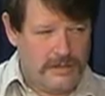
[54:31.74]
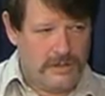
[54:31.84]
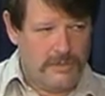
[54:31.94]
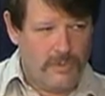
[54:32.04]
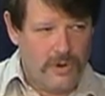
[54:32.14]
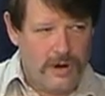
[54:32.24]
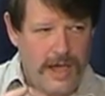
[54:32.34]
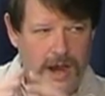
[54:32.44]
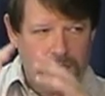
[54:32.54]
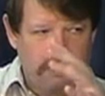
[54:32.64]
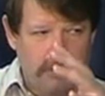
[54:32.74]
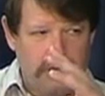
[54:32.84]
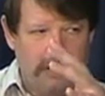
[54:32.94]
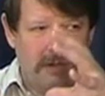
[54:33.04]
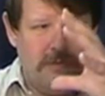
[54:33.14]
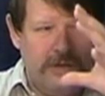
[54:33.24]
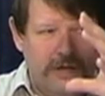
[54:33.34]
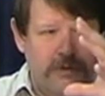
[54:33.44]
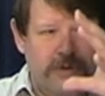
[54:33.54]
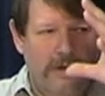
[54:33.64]
So the more air you put in it, the
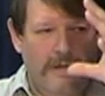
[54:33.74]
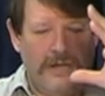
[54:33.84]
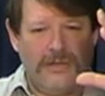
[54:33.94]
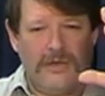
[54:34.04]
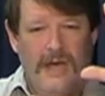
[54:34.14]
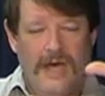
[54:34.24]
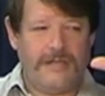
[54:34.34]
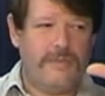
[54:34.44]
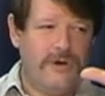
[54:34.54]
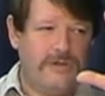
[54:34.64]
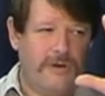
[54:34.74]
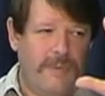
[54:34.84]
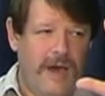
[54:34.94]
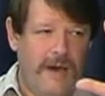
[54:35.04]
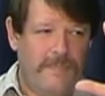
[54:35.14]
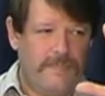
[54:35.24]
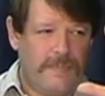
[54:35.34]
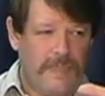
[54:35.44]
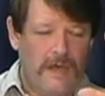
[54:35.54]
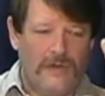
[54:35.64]
bigger and bigger it gets. At some point, it's going to pop.
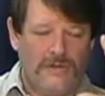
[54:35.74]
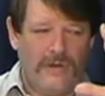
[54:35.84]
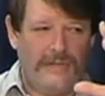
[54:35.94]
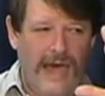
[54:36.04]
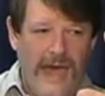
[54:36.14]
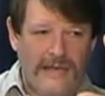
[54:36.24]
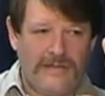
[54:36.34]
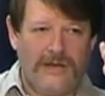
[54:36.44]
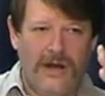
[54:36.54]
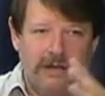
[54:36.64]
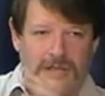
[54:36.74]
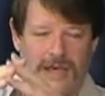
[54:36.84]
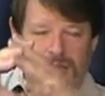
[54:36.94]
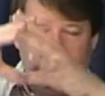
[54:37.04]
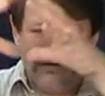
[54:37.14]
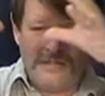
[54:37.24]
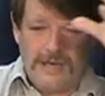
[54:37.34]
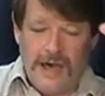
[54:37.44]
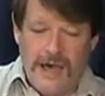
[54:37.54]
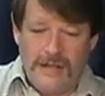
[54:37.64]
So what taxes are is like, this is the
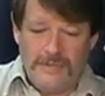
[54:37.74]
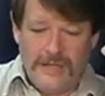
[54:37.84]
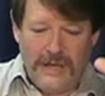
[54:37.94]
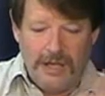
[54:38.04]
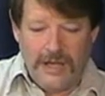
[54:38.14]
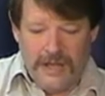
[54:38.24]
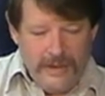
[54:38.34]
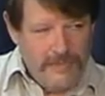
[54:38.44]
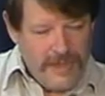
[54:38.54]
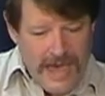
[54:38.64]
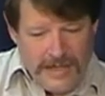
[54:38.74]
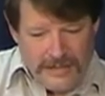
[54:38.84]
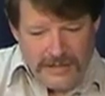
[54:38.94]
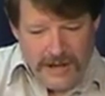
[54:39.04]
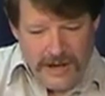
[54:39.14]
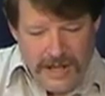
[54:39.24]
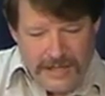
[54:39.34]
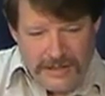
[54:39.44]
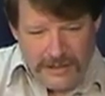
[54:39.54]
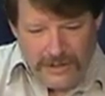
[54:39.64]
economy. Taxes are
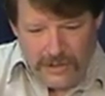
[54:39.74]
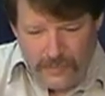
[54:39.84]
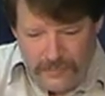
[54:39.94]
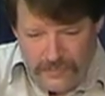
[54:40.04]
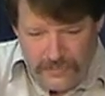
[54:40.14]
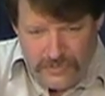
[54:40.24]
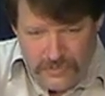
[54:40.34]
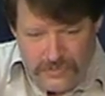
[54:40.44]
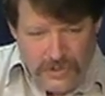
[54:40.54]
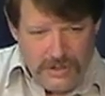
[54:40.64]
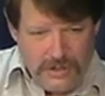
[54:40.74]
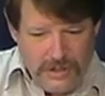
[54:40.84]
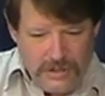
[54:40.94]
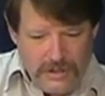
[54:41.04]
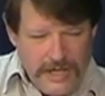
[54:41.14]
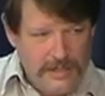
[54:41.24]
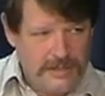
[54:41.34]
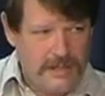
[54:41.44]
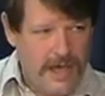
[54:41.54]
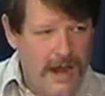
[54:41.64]
like the little, you know, letting
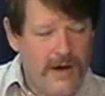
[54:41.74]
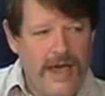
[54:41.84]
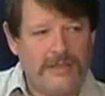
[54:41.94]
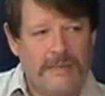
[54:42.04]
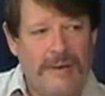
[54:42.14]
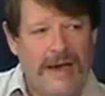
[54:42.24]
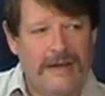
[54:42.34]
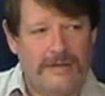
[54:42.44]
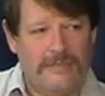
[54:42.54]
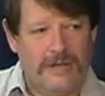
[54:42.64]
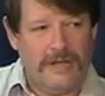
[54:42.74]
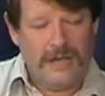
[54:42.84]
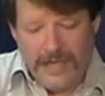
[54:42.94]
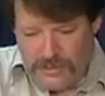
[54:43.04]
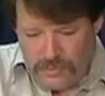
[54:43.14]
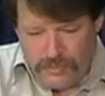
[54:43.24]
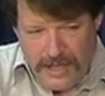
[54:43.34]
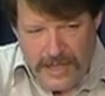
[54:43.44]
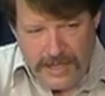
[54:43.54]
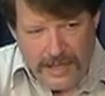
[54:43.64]
air out the bottom. It's
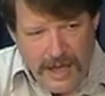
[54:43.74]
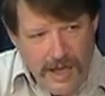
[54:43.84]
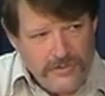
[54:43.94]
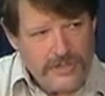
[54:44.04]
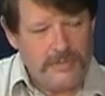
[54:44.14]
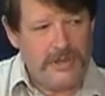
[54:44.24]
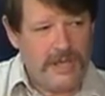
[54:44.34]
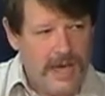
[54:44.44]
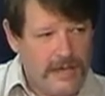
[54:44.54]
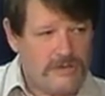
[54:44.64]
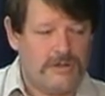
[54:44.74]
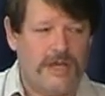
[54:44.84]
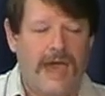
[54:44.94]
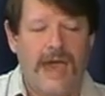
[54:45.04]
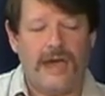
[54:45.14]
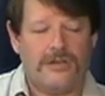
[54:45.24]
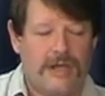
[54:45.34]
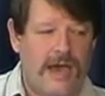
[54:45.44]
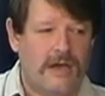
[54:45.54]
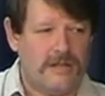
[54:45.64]
taking off some of the extra cash
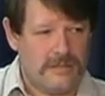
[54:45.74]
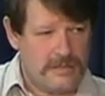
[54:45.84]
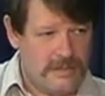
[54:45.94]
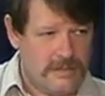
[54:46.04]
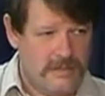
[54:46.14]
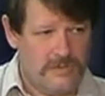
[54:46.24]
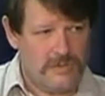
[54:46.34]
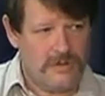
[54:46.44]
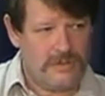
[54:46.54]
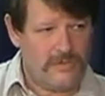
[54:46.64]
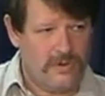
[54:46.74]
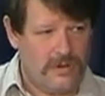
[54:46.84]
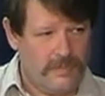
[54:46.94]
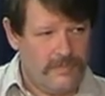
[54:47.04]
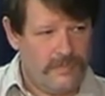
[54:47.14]
out of the system is what it's for.